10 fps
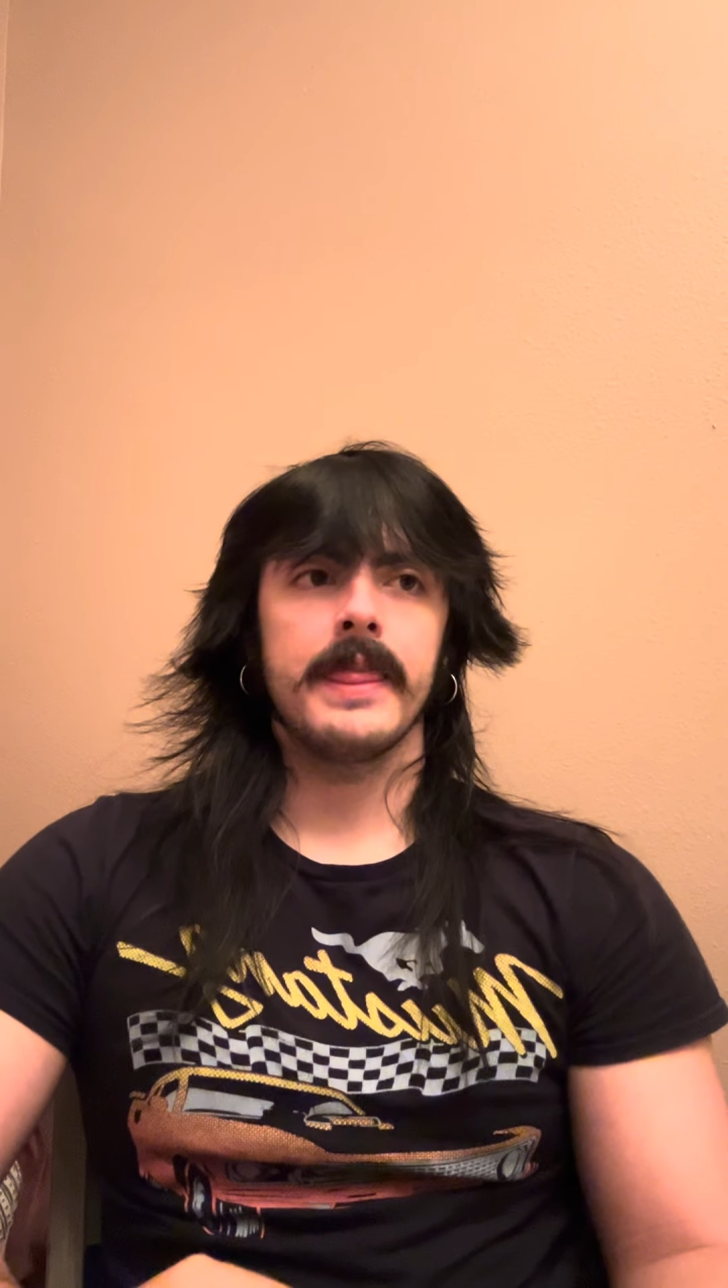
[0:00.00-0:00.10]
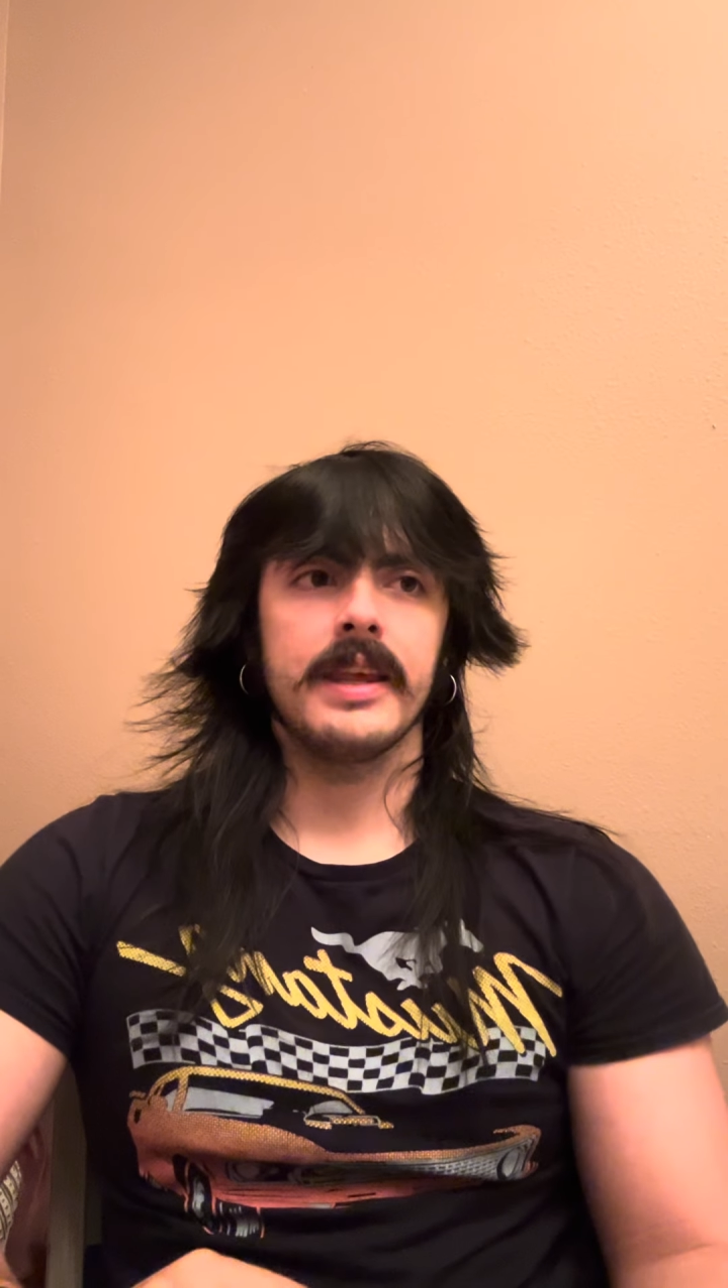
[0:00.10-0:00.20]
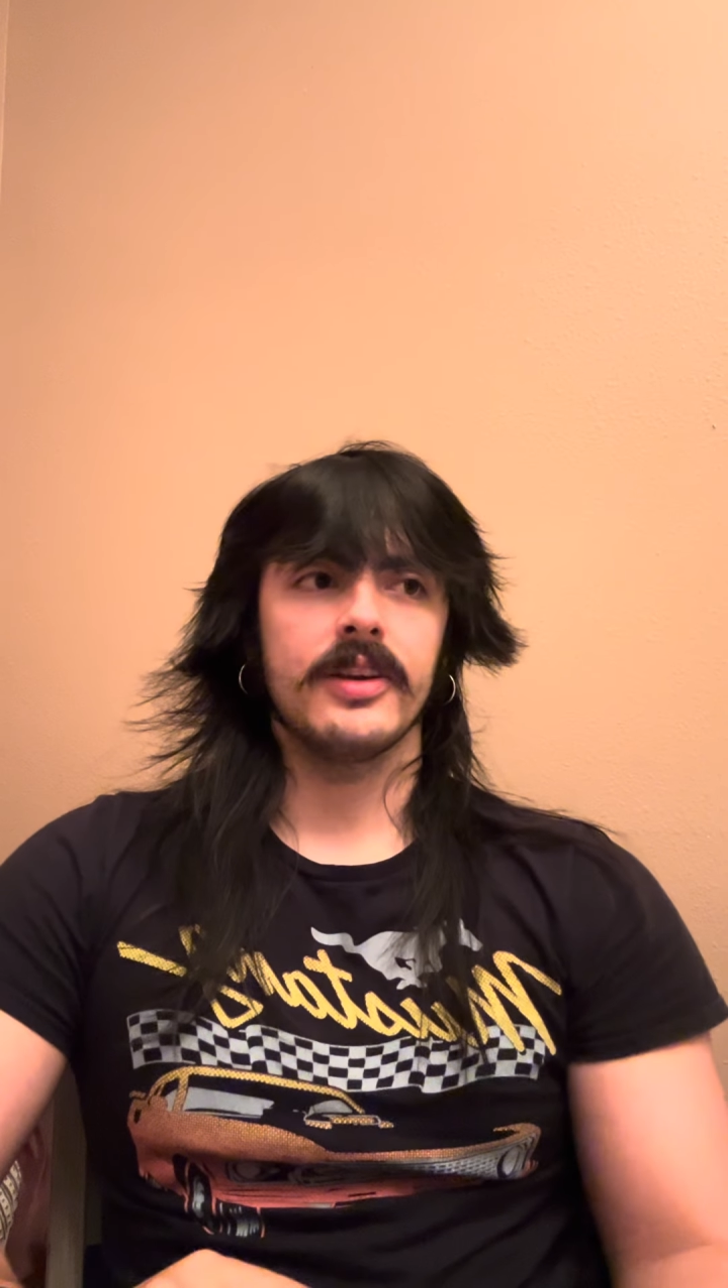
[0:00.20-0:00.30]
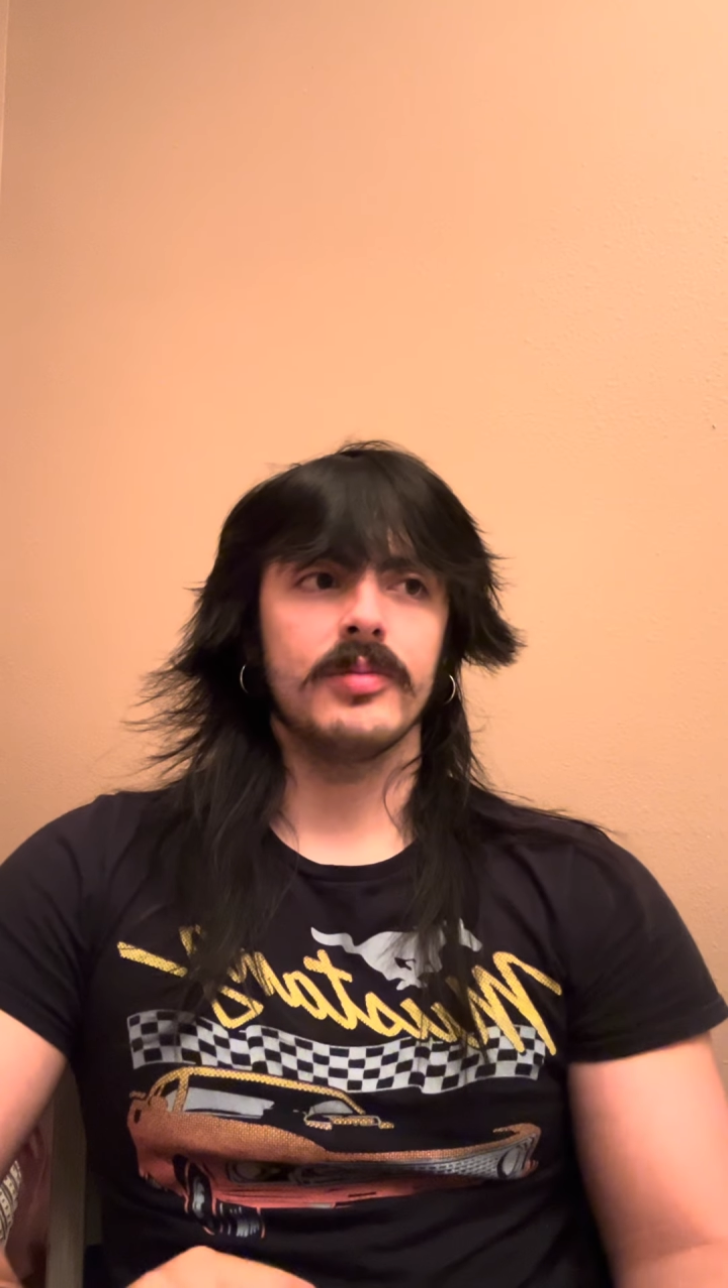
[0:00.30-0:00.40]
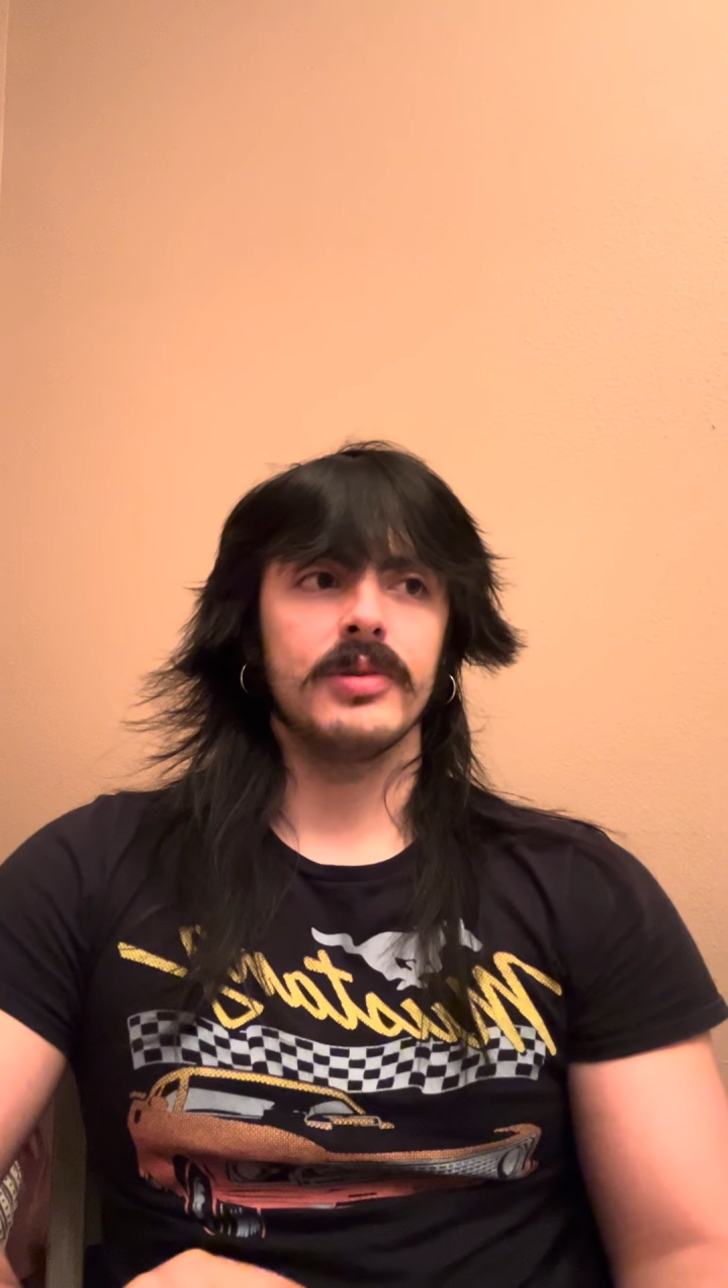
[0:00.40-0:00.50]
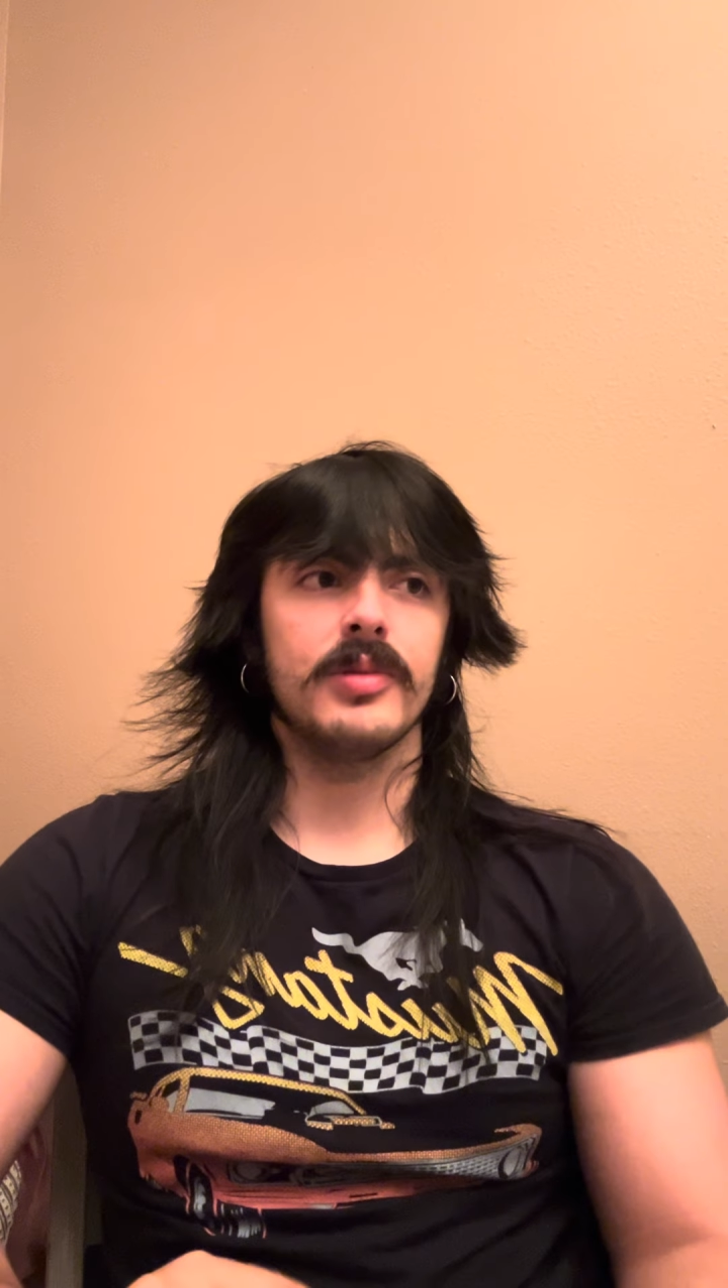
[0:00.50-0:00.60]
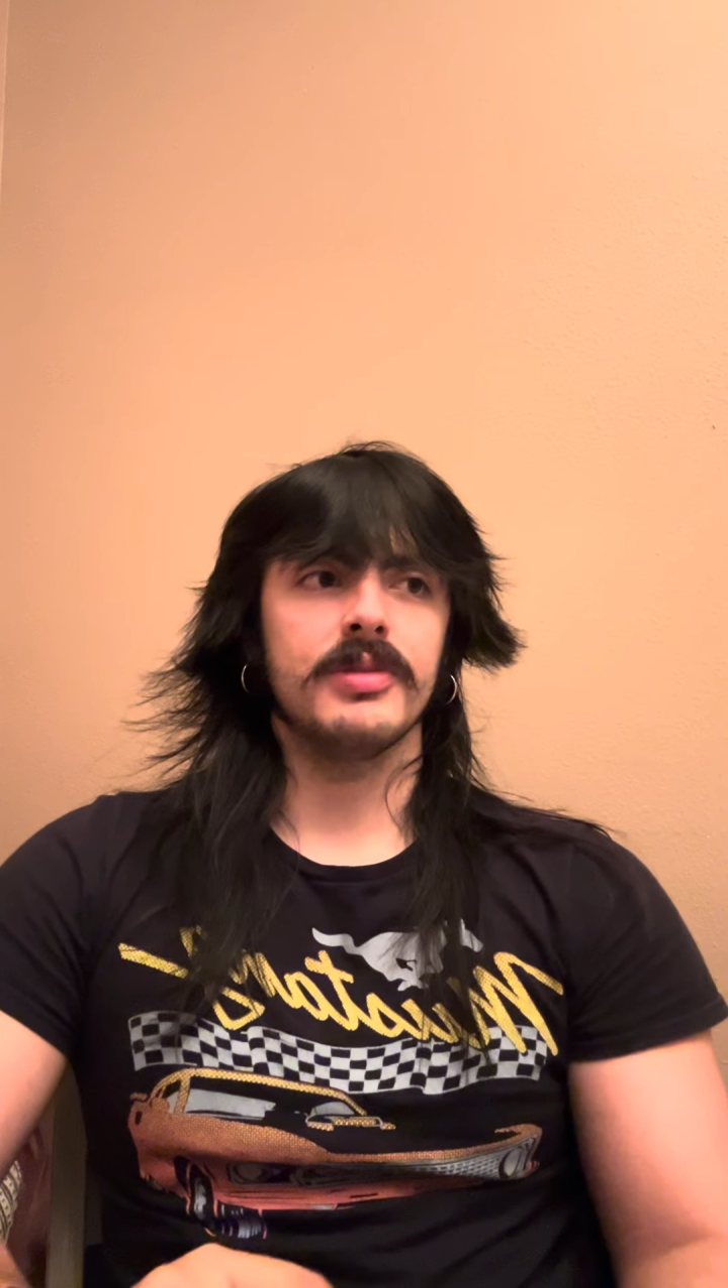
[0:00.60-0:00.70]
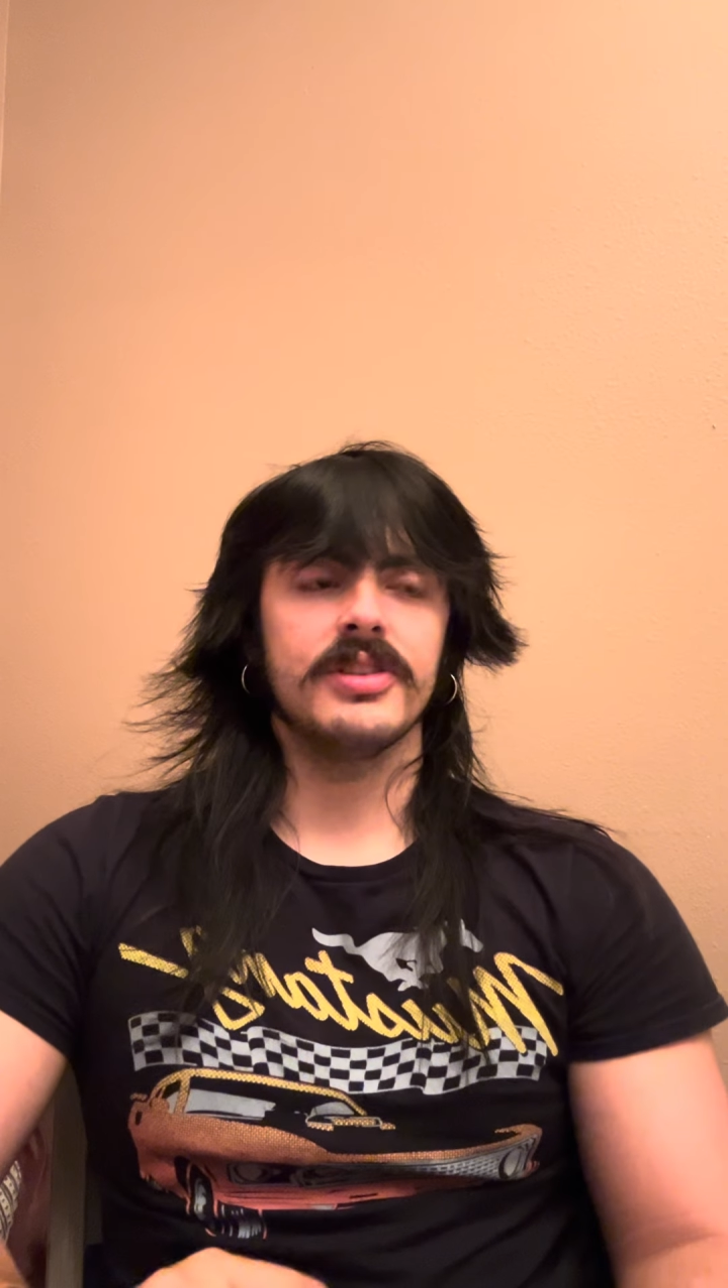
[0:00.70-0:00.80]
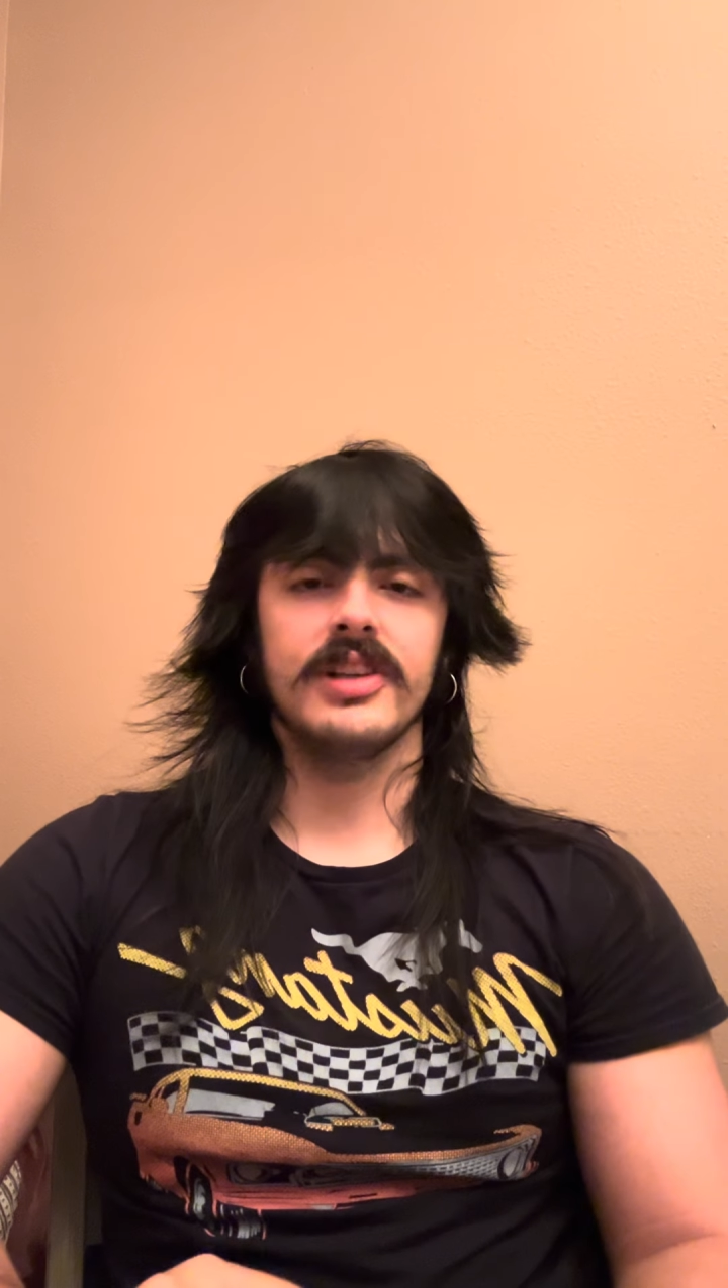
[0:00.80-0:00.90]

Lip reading: It could be open to